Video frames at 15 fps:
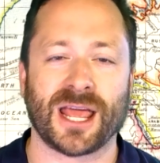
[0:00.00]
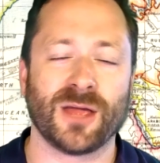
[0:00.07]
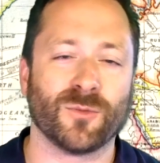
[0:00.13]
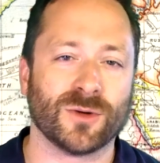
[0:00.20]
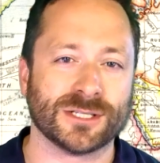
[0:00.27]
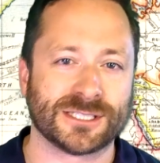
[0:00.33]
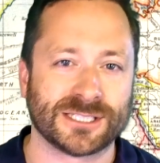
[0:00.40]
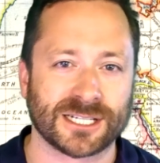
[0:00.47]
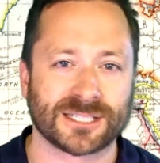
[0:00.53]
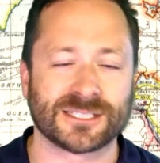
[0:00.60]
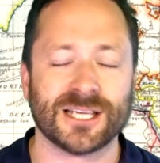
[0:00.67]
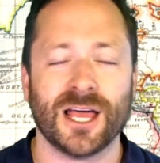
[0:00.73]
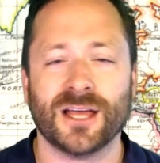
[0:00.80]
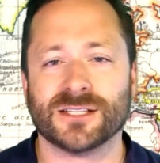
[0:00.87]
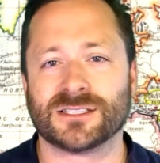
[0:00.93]

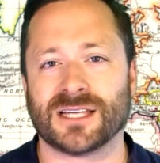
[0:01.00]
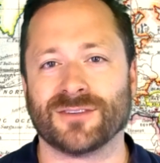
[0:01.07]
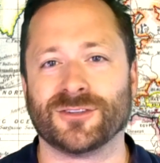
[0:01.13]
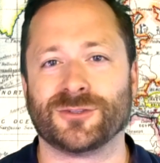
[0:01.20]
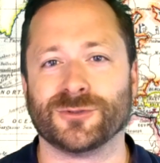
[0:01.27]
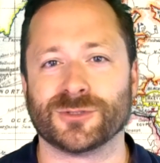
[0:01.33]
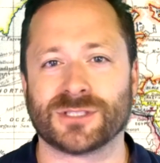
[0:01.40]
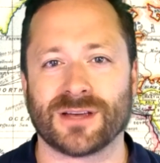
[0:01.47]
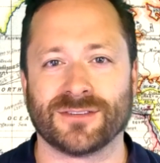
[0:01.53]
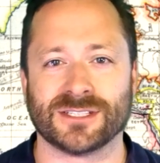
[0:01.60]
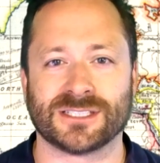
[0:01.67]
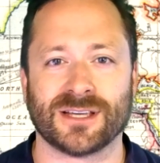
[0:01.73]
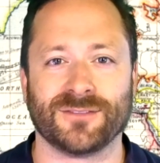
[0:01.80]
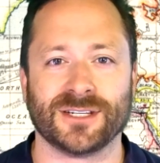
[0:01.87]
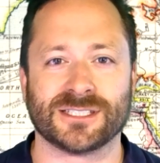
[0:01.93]

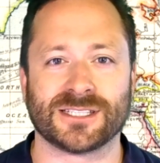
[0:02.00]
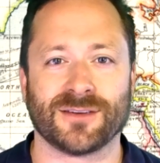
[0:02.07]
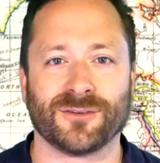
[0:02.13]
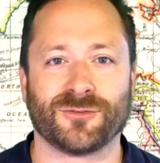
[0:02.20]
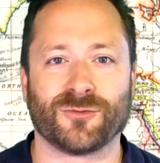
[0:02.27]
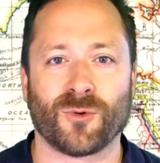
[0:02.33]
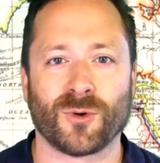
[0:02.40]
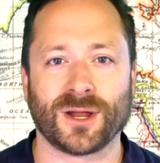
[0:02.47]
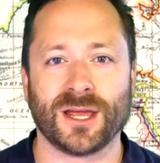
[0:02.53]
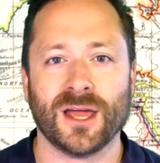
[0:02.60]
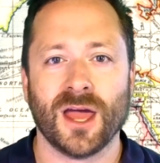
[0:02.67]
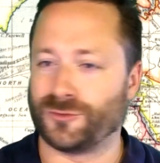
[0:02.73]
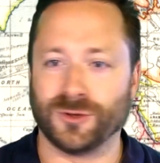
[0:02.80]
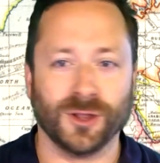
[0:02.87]
816-727-7740.